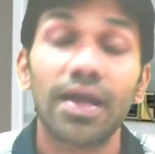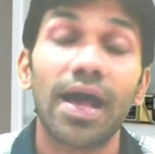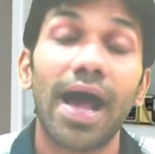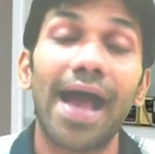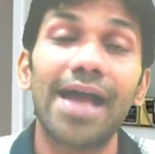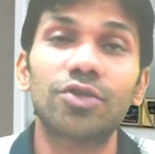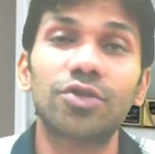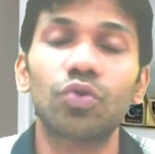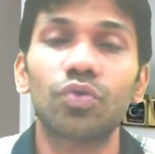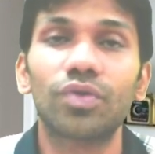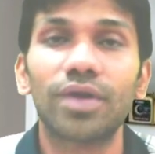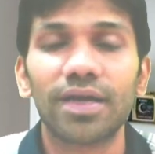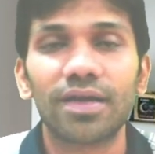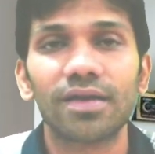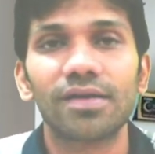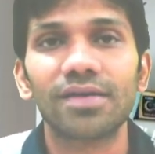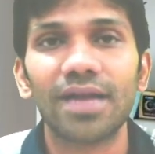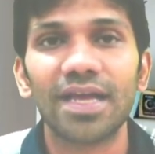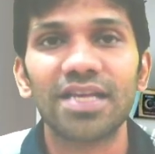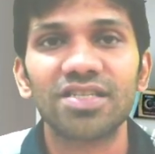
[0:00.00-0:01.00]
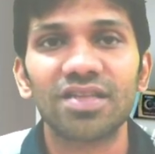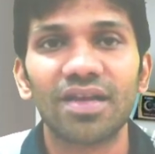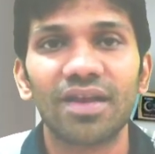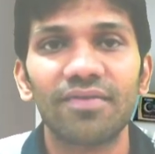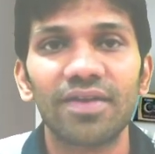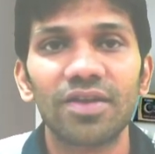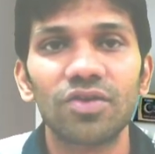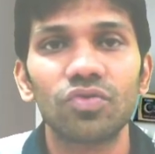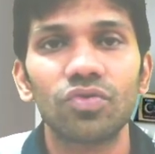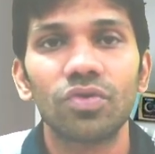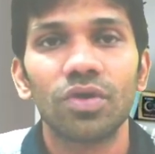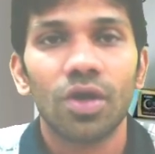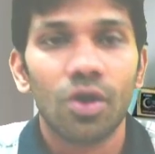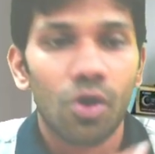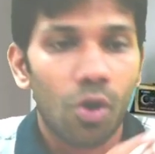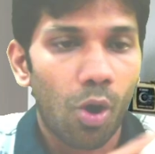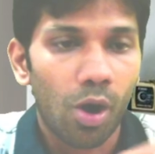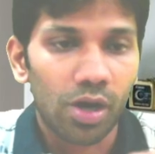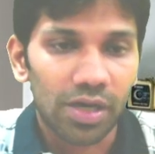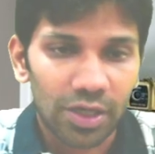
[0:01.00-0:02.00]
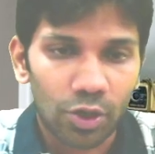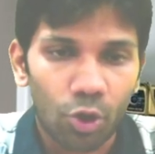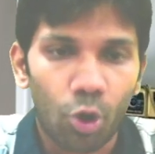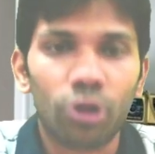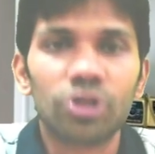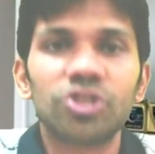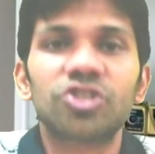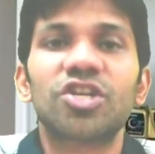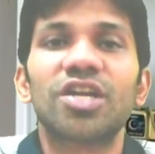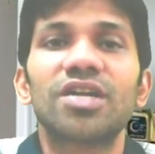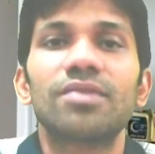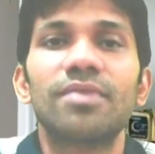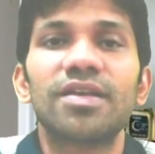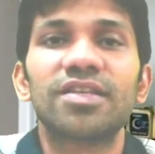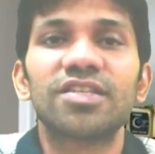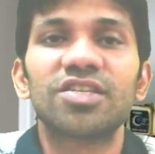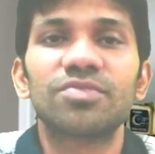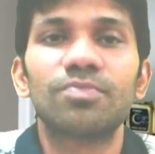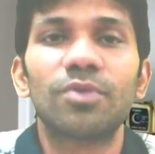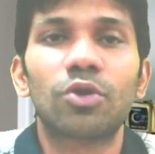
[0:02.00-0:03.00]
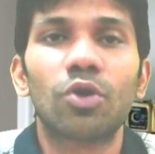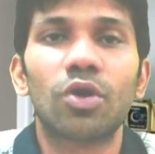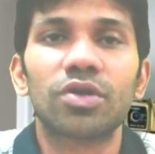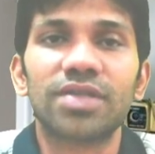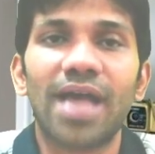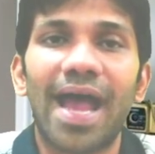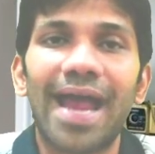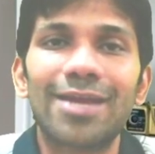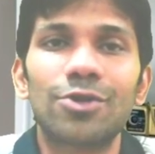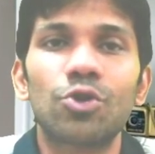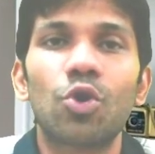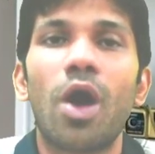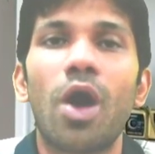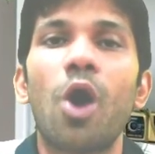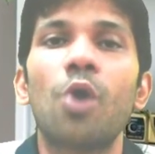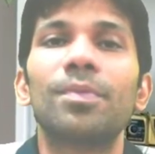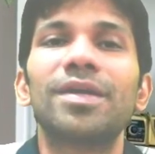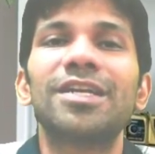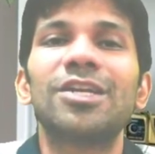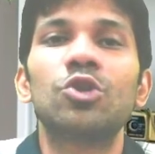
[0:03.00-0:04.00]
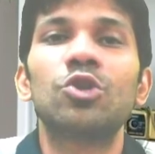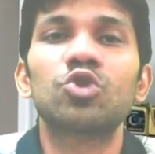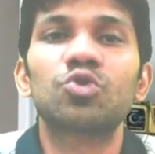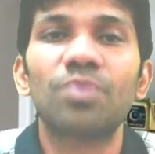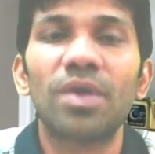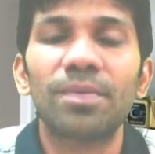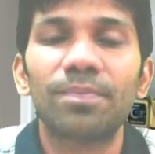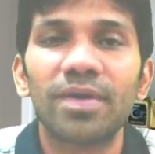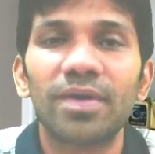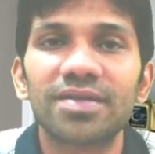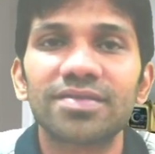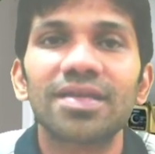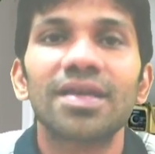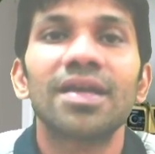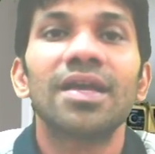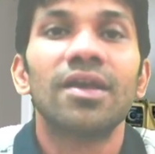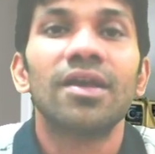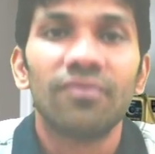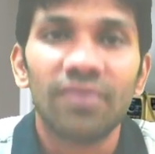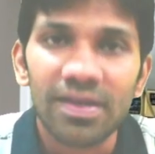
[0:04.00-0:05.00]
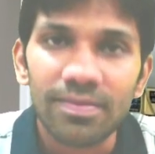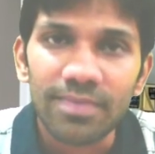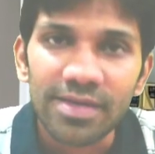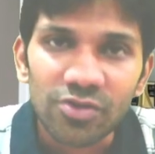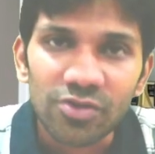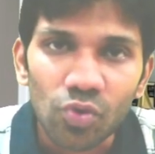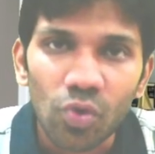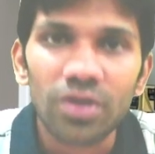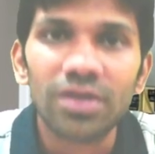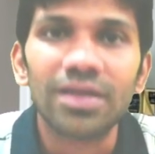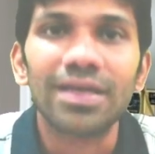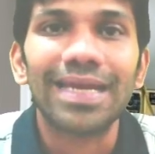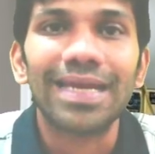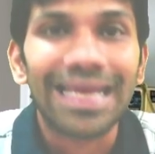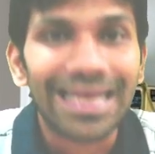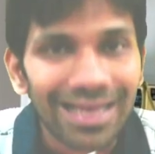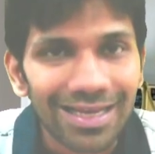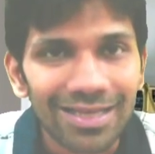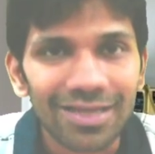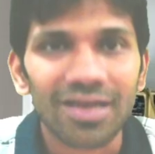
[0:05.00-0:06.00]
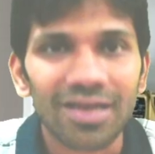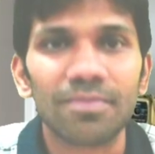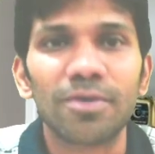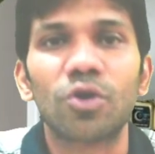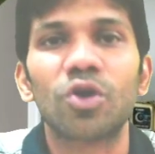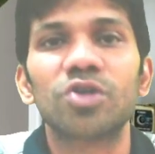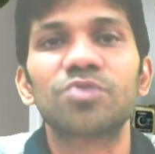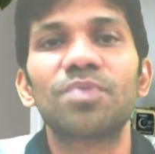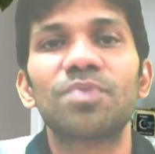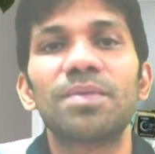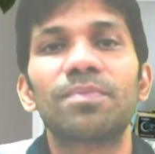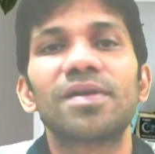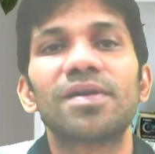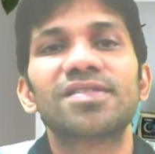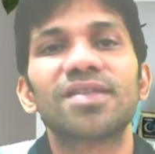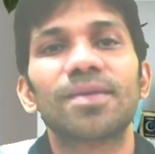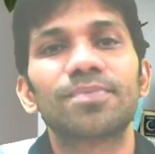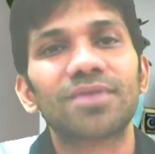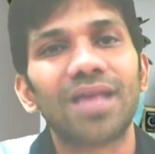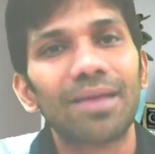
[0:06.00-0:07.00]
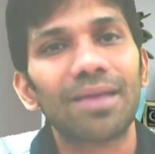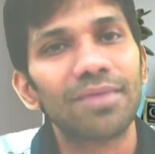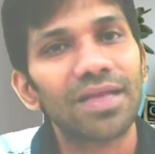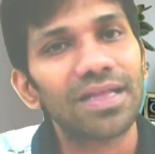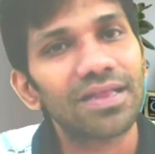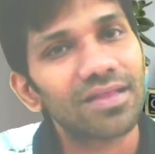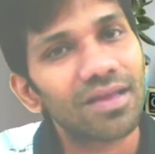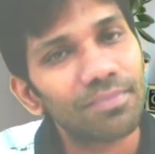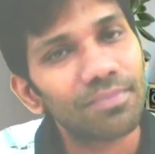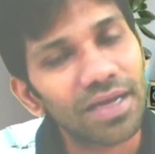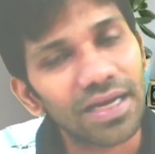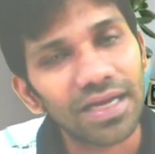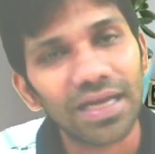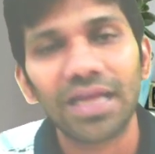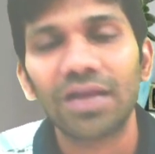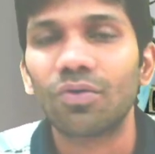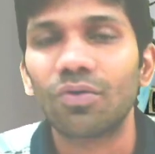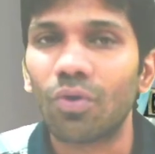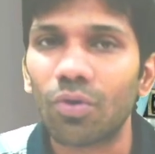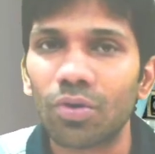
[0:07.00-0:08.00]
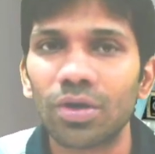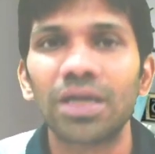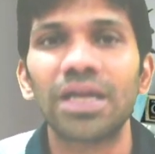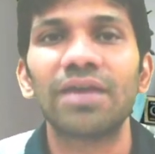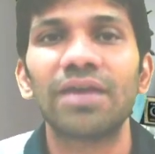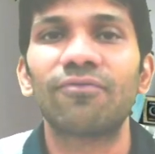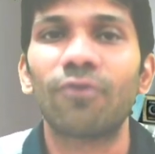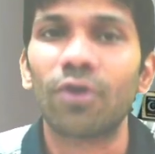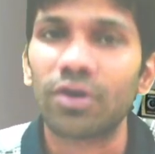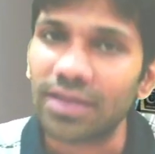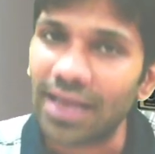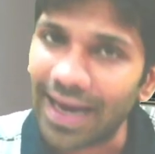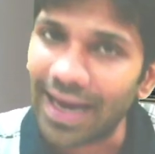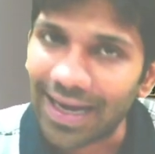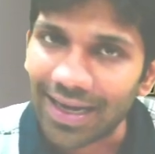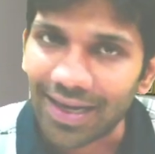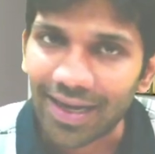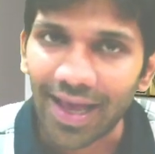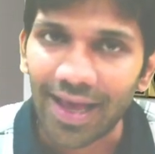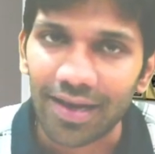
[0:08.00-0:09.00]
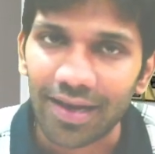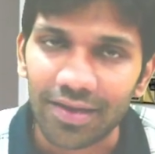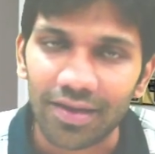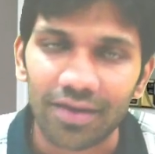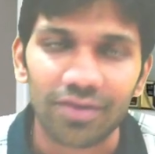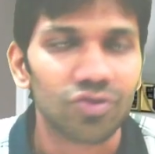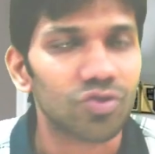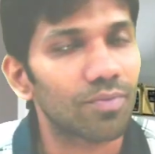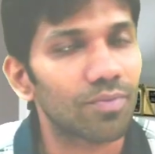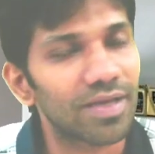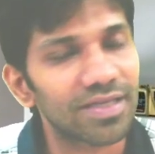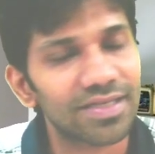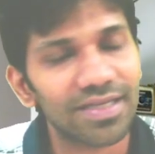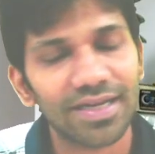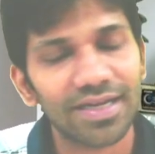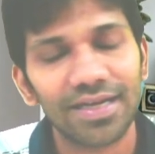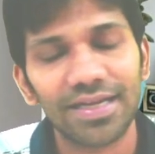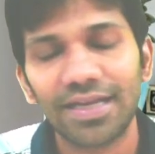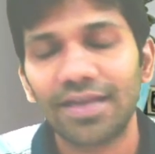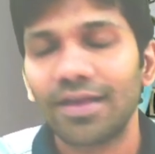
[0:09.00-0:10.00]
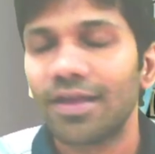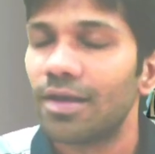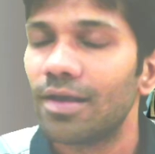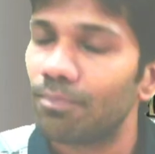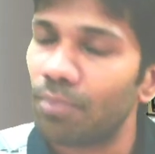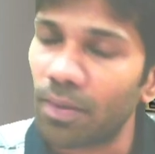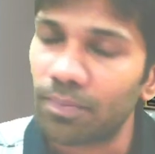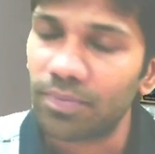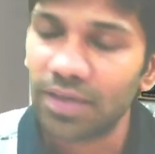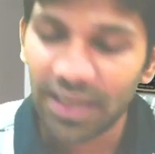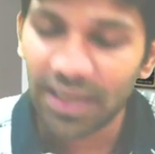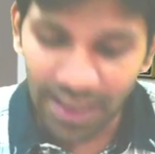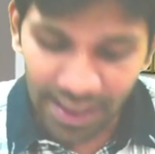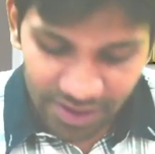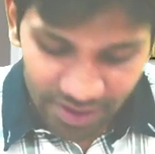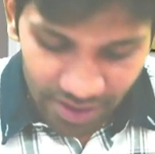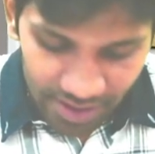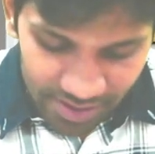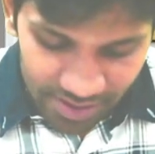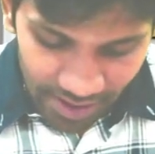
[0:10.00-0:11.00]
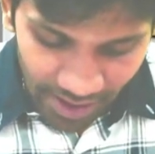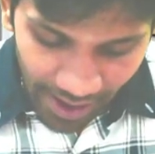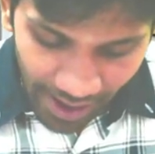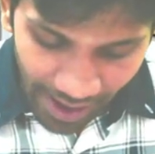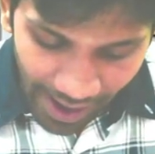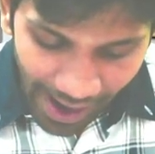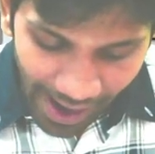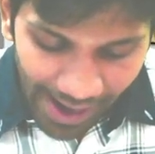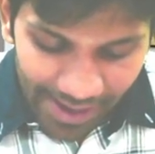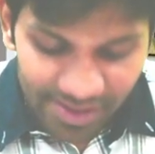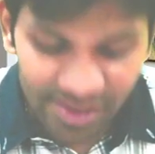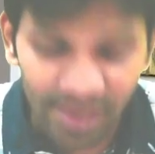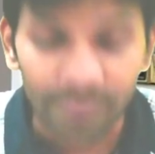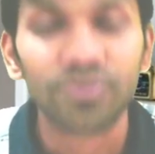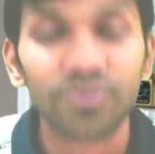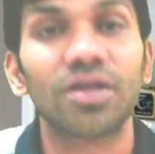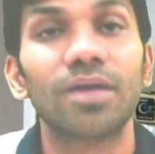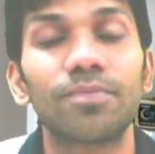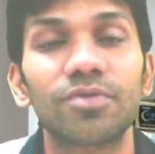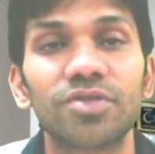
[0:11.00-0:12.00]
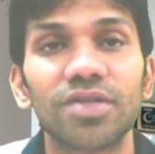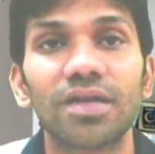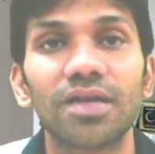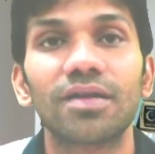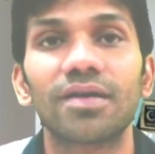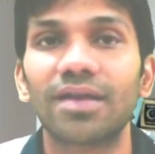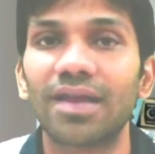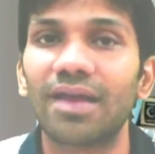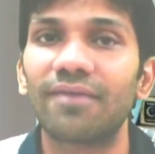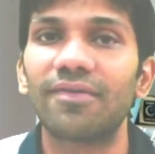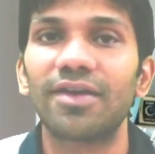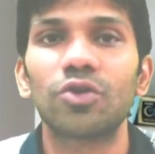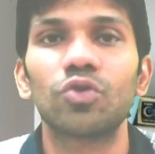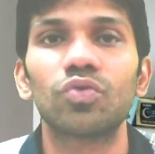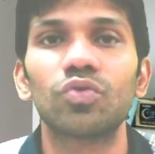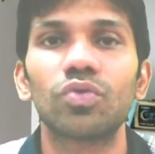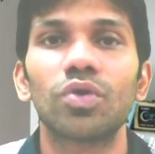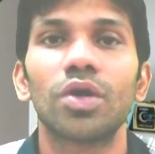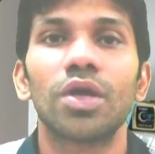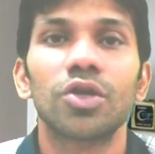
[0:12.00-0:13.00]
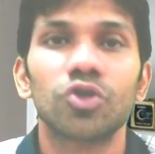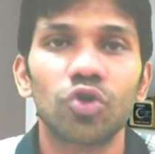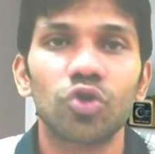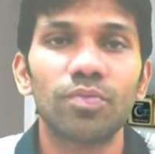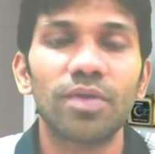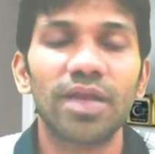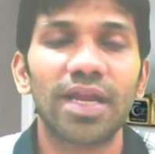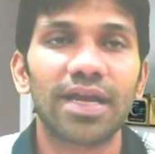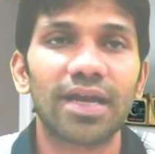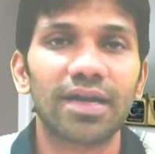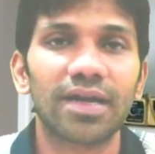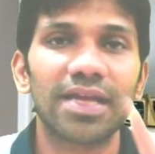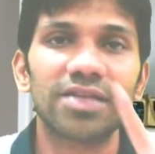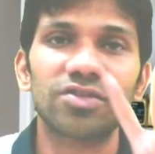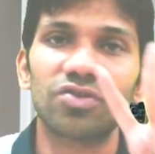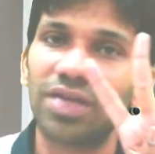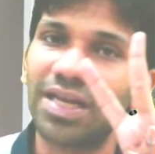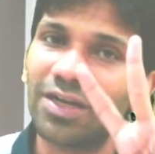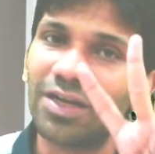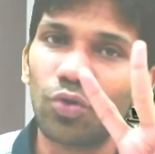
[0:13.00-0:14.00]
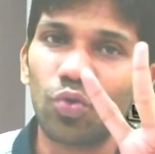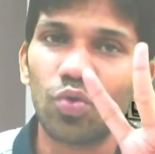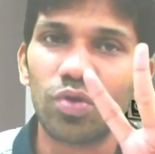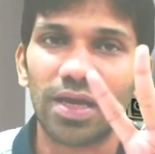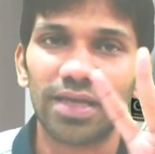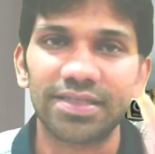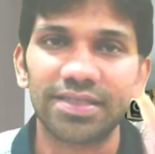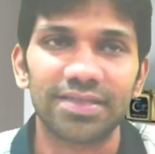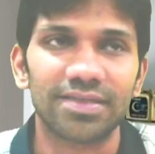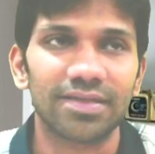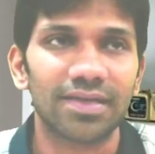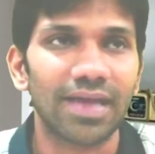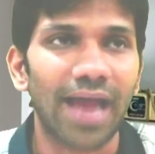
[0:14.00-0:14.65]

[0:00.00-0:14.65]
I should recognize revenue on a constant basis because I know how many newspapers will be sold in a year, because people subscribe in the beginning only for the entire year. So basically publications and subscription revenue should be recognized in two cases.